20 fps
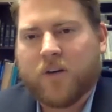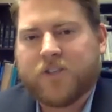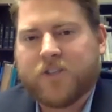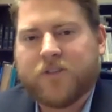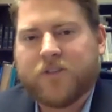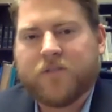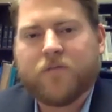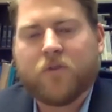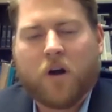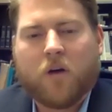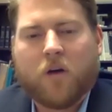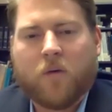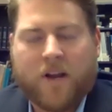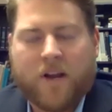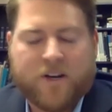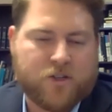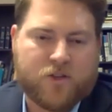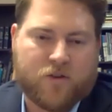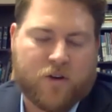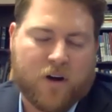a question for our
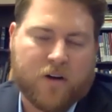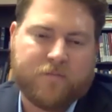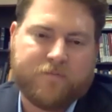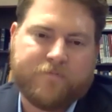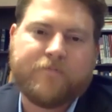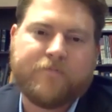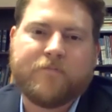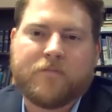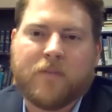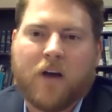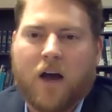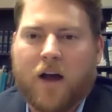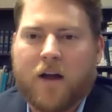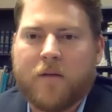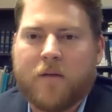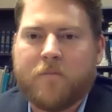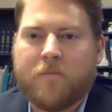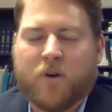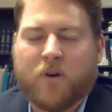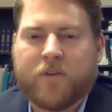registrar.
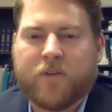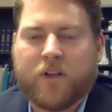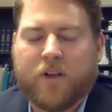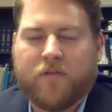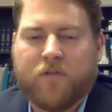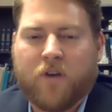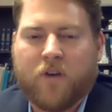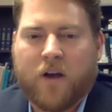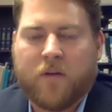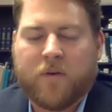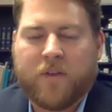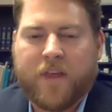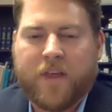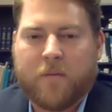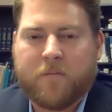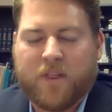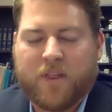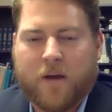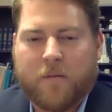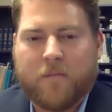I'm perfectly fine with
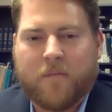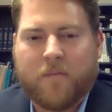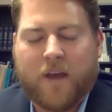that, but